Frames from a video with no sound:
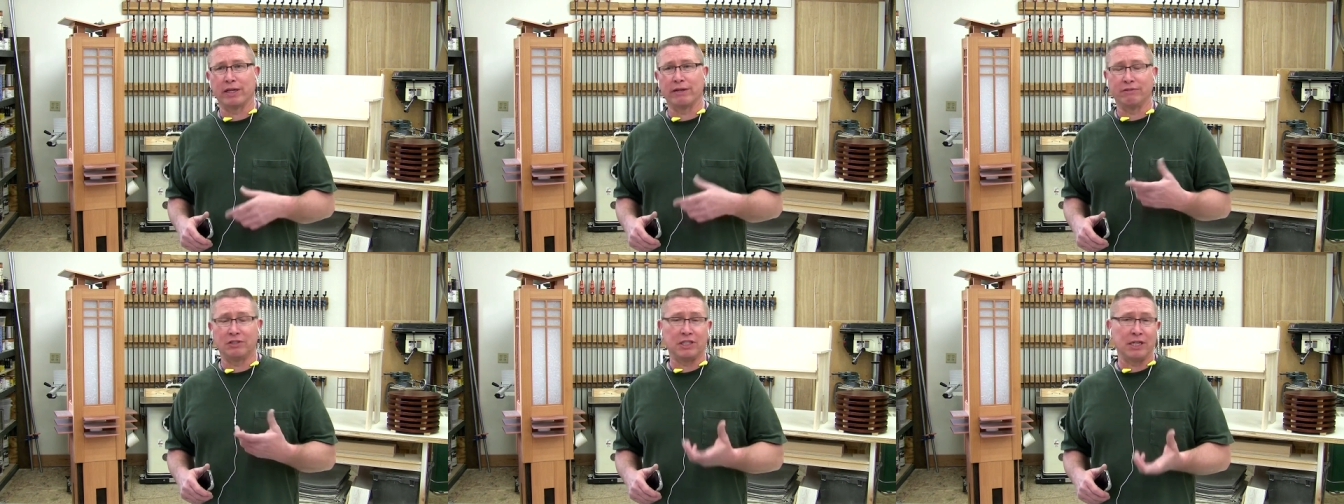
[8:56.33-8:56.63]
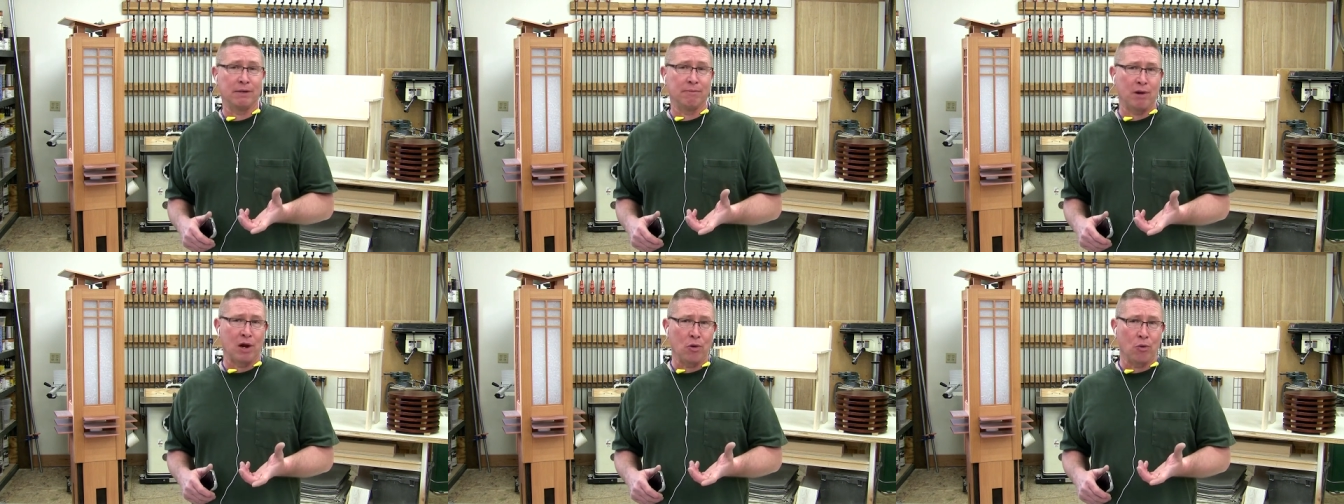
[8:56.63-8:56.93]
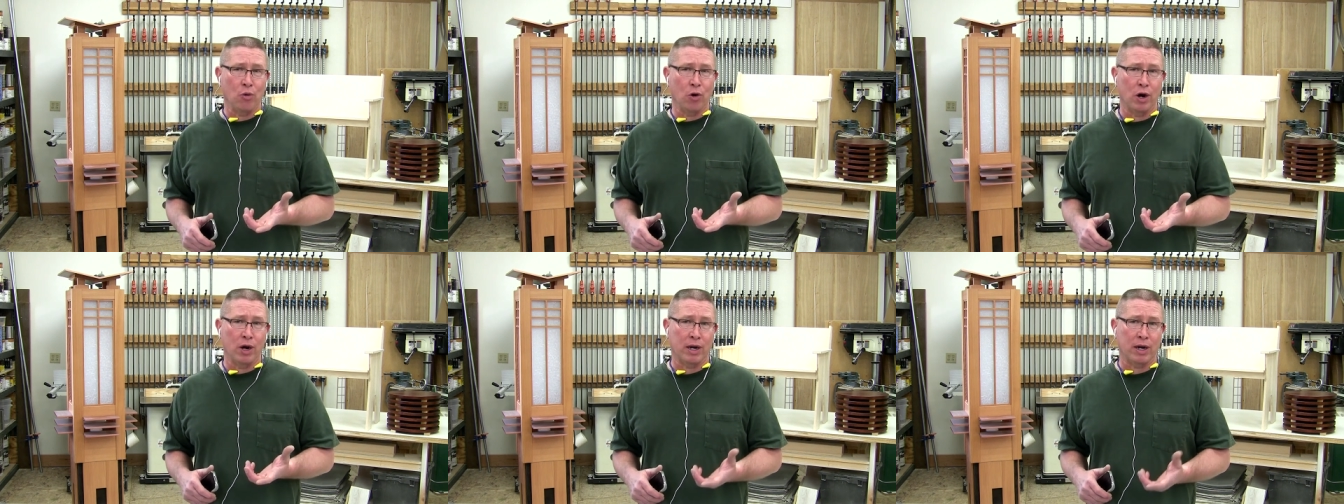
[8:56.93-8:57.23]
They've seen
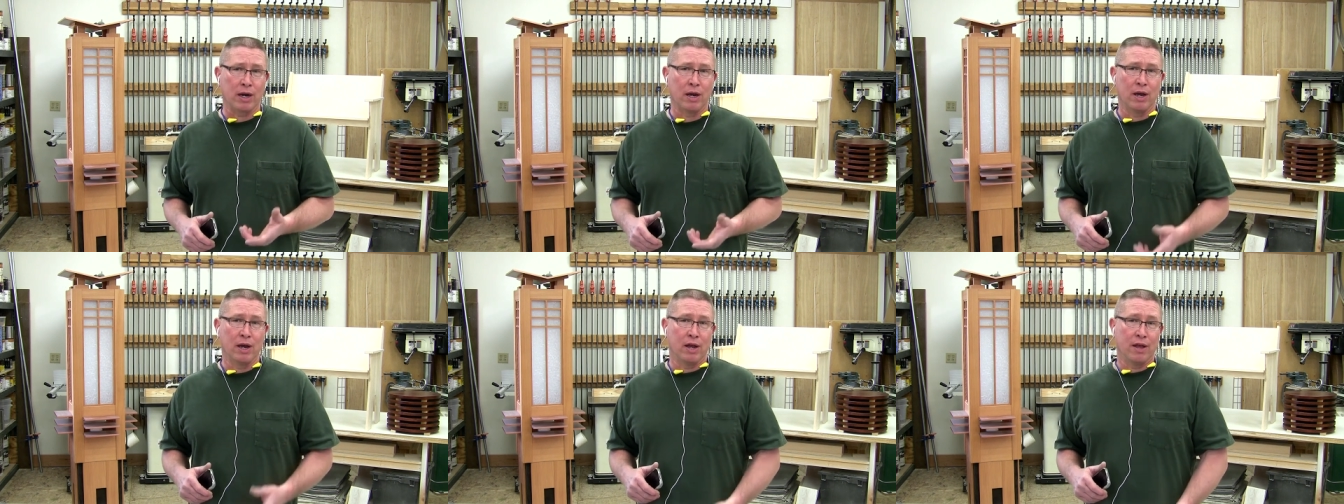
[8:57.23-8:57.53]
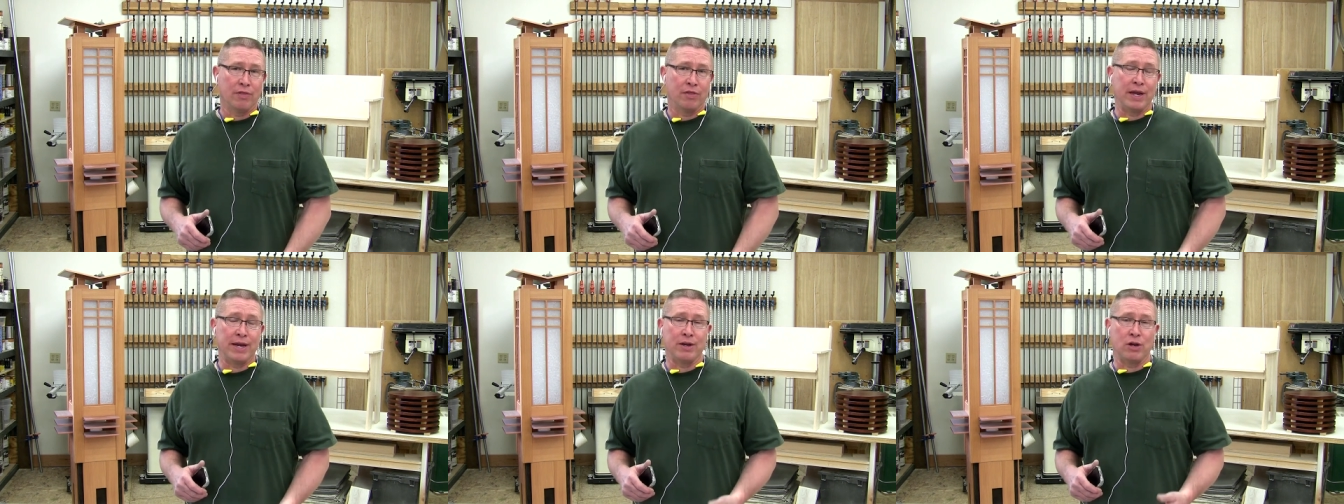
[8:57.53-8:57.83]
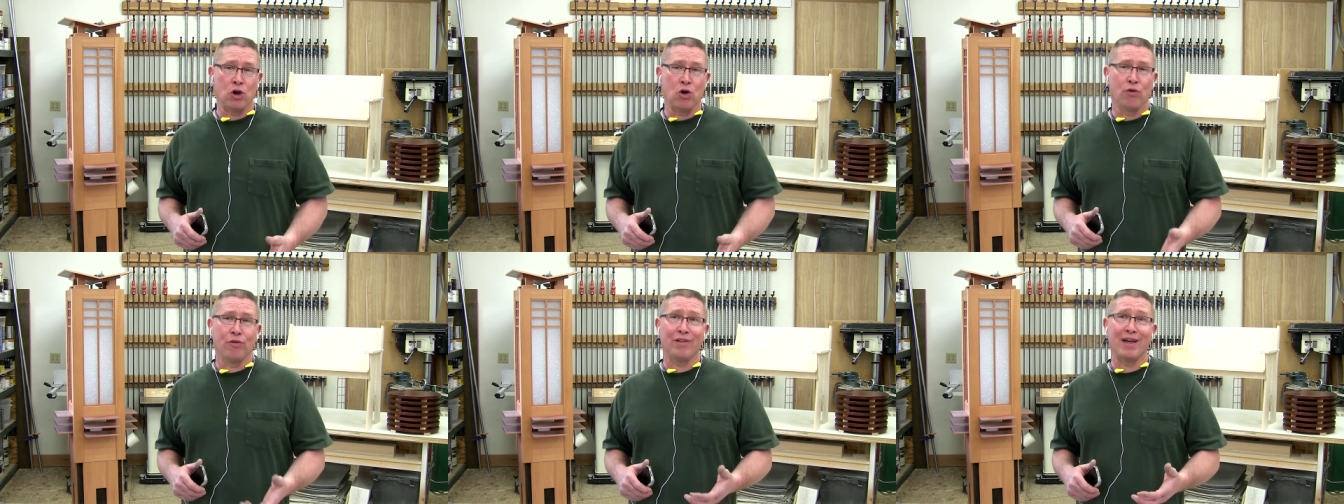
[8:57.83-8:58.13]
my work. They
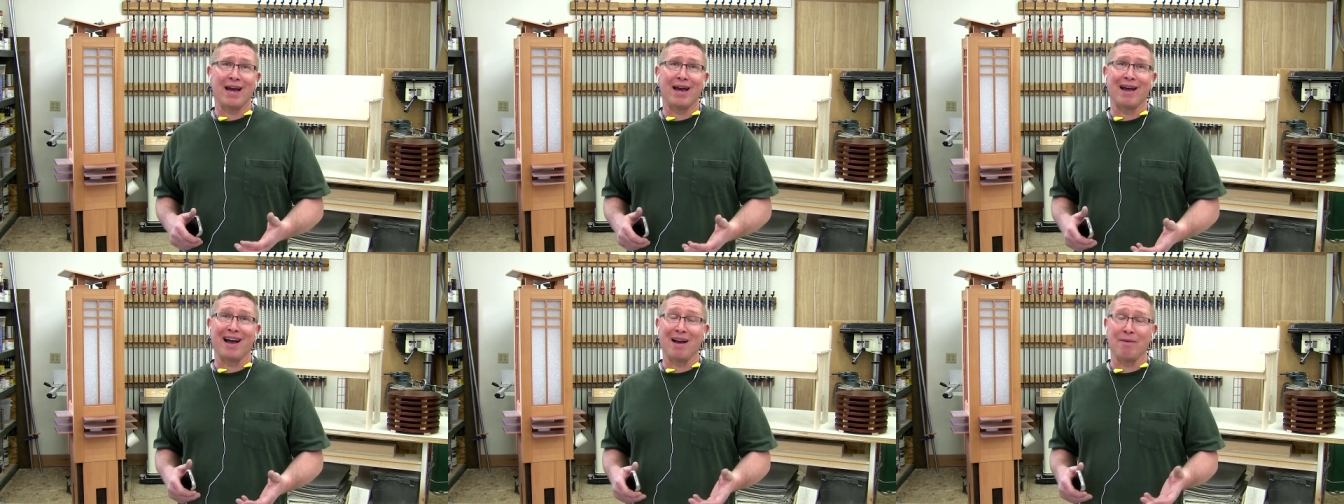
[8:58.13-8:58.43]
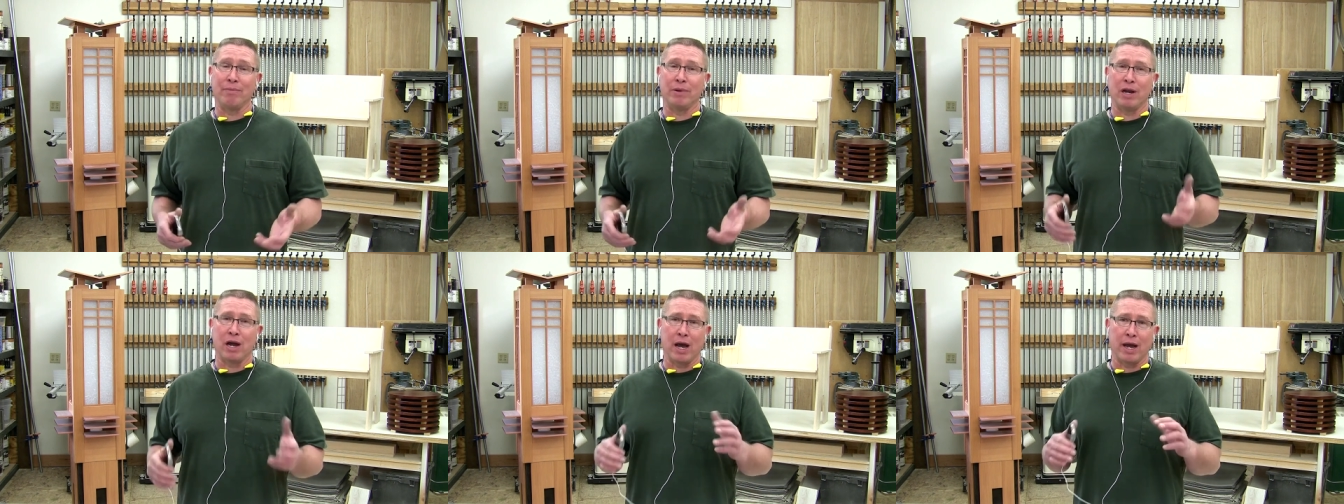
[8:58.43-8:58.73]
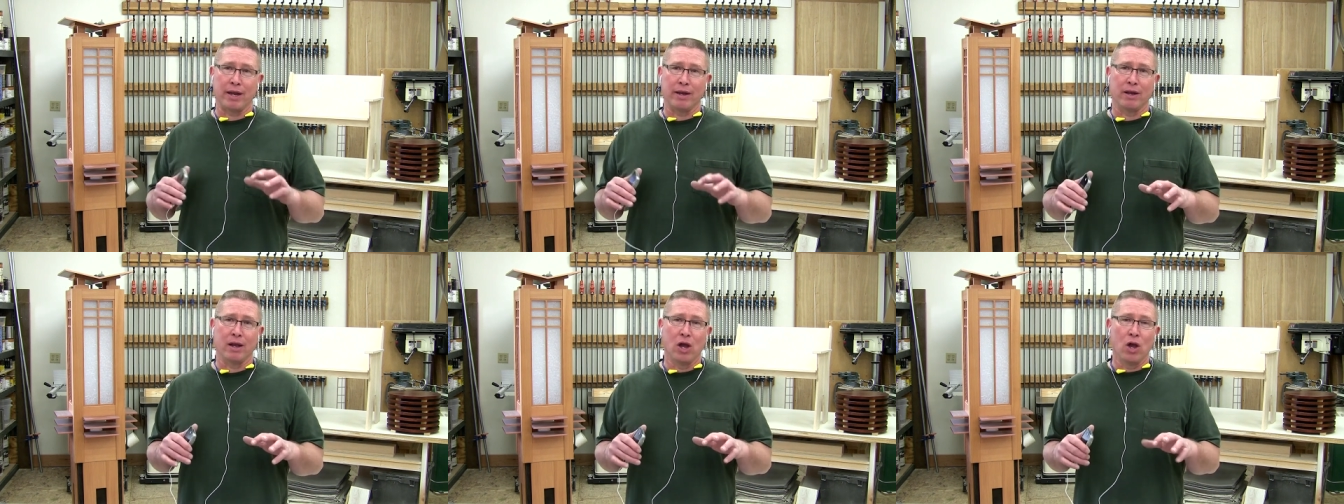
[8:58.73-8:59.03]
know that I'm
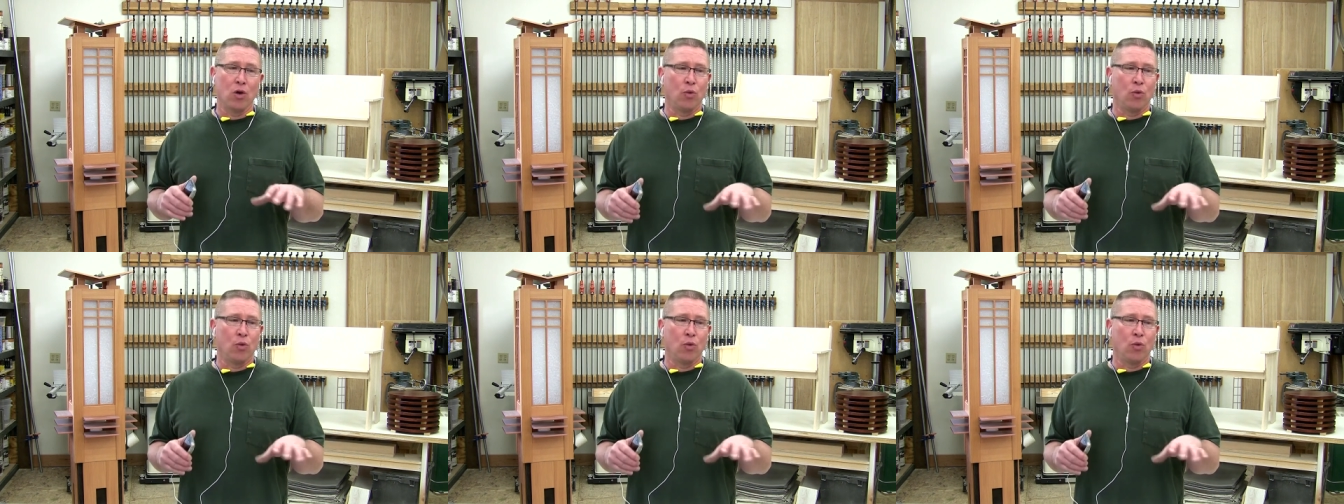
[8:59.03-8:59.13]
not.